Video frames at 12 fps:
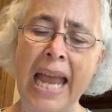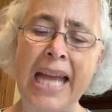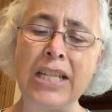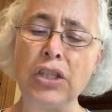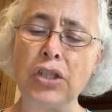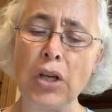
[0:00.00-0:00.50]

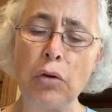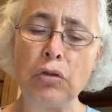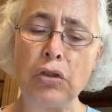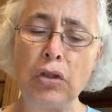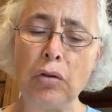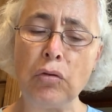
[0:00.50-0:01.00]
and
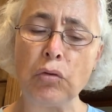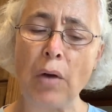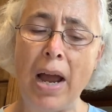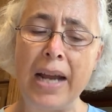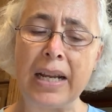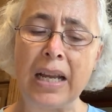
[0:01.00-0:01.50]
don't you
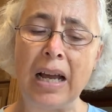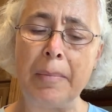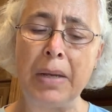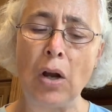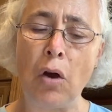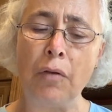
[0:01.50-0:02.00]
try to come
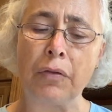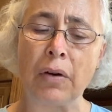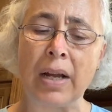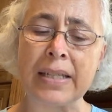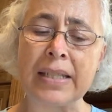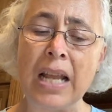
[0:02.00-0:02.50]
it over
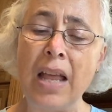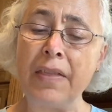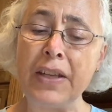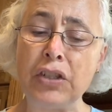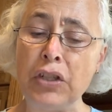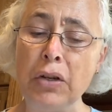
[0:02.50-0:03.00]
us
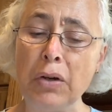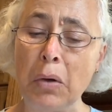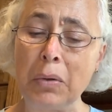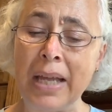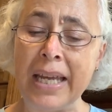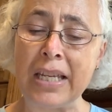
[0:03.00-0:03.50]
that you
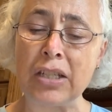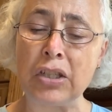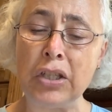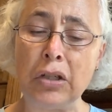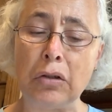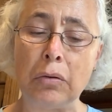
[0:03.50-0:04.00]
don't like it
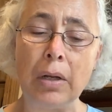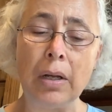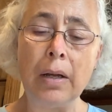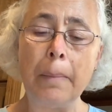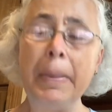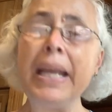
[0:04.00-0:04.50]
too,
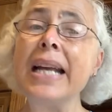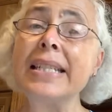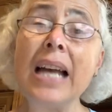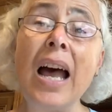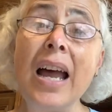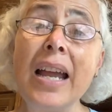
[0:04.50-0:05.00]
because
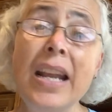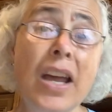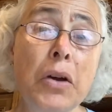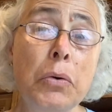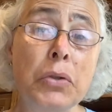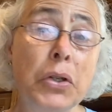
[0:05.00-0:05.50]
I
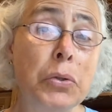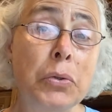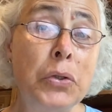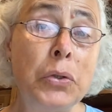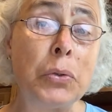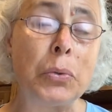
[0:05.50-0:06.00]
know you
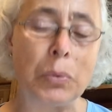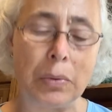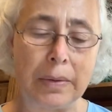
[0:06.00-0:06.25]
do.